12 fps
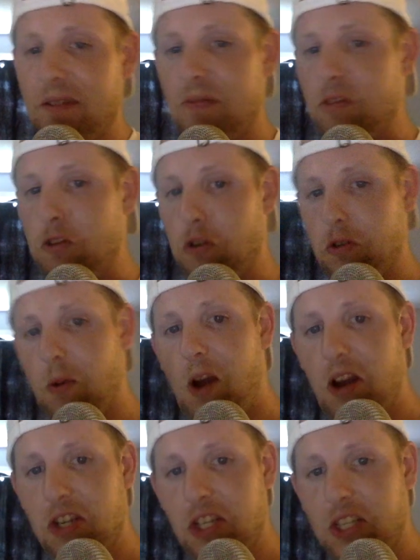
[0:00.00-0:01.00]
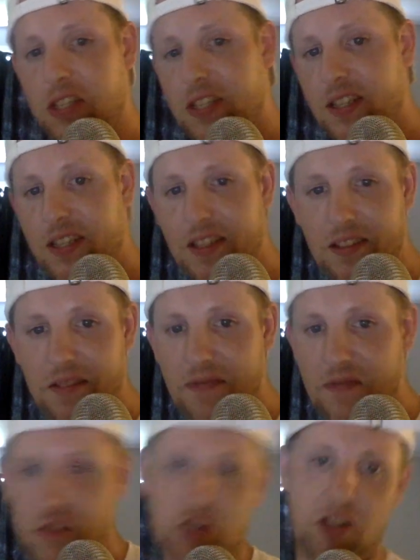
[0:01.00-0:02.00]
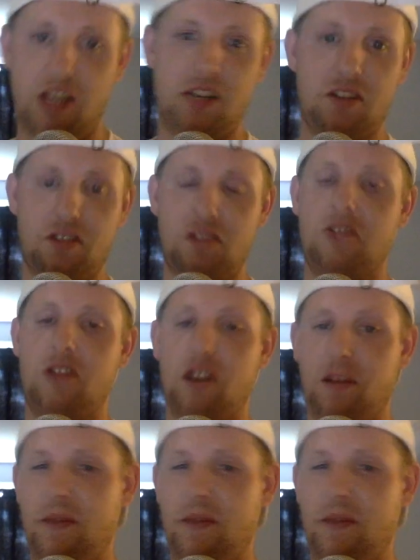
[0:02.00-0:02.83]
George Washington, Sir John A.